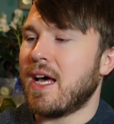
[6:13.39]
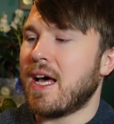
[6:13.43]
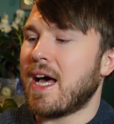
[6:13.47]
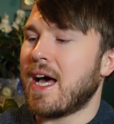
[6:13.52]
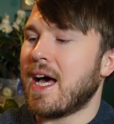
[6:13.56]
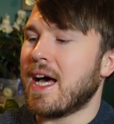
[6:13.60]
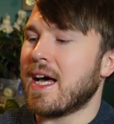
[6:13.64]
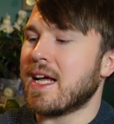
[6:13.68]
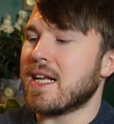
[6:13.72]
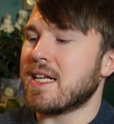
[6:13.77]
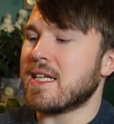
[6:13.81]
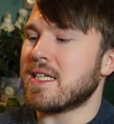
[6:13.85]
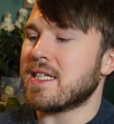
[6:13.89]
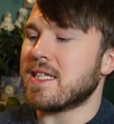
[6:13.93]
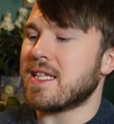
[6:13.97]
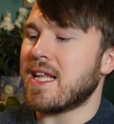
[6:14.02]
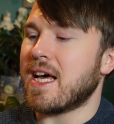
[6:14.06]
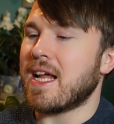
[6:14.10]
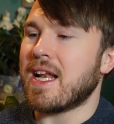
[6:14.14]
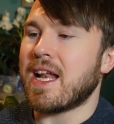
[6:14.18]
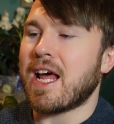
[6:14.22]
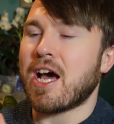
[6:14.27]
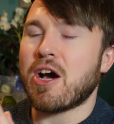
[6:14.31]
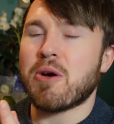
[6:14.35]
and
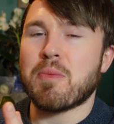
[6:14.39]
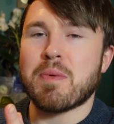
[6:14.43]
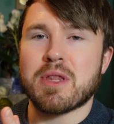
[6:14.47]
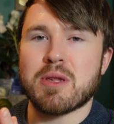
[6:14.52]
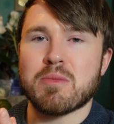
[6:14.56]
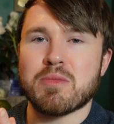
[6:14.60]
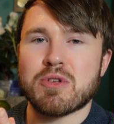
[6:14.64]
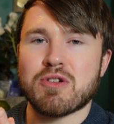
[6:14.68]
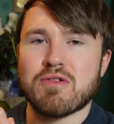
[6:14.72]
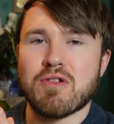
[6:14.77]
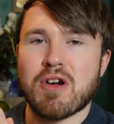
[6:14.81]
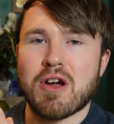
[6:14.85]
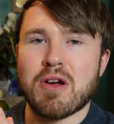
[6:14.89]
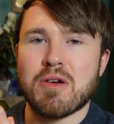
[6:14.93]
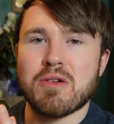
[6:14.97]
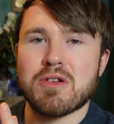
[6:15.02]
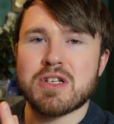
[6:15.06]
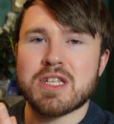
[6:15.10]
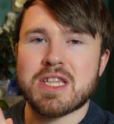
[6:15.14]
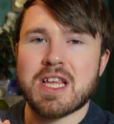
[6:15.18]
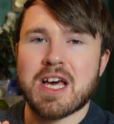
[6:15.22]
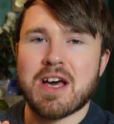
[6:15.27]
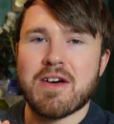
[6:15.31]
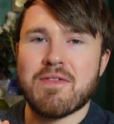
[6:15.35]
then helping them to grow
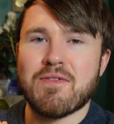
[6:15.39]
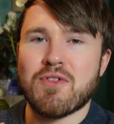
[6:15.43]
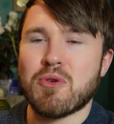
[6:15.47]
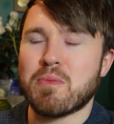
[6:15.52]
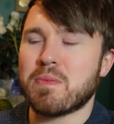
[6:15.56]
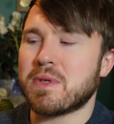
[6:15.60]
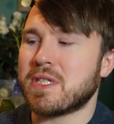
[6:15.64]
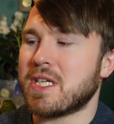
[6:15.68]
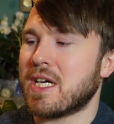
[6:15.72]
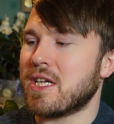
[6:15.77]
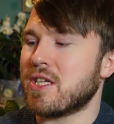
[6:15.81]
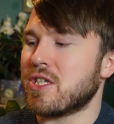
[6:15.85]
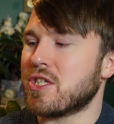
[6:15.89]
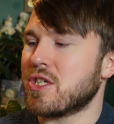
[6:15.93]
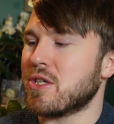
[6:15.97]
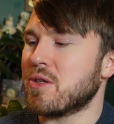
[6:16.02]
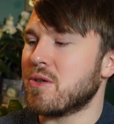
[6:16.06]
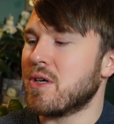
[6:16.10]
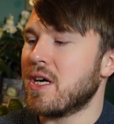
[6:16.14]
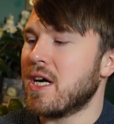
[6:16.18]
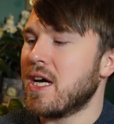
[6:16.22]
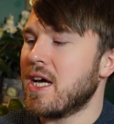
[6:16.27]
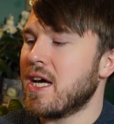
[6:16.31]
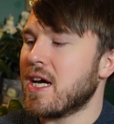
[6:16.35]
to their full potential,
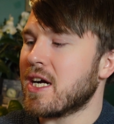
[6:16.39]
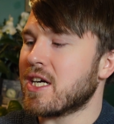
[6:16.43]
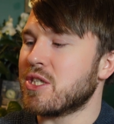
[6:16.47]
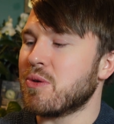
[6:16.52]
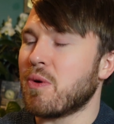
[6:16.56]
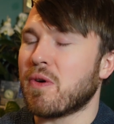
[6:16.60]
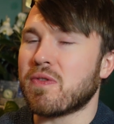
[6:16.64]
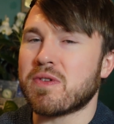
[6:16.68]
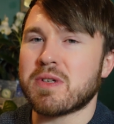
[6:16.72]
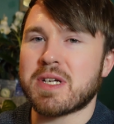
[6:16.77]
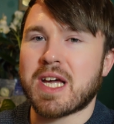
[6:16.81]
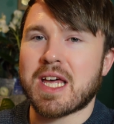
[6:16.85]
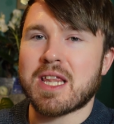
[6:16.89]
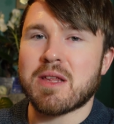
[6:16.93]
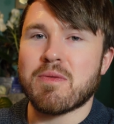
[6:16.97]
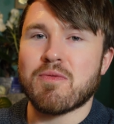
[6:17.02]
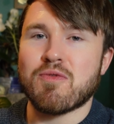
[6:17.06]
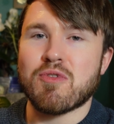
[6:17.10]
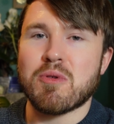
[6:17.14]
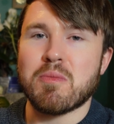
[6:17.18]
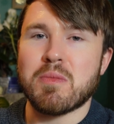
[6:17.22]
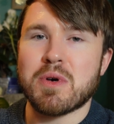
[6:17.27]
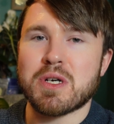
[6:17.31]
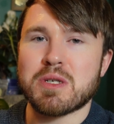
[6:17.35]
because you often get them
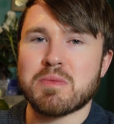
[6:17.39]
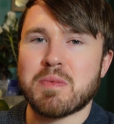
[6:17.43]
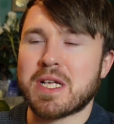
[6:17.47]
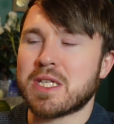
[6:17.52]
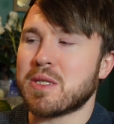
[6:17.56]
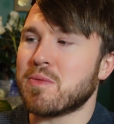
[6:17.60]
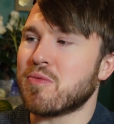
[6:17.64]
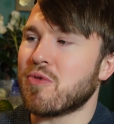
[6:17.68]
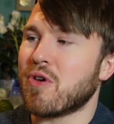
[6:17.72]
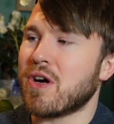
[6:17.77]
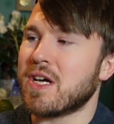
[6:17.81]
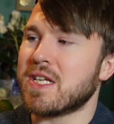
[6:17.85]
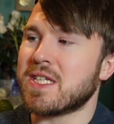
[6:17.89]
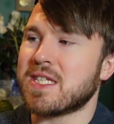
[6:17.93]
for a much better price.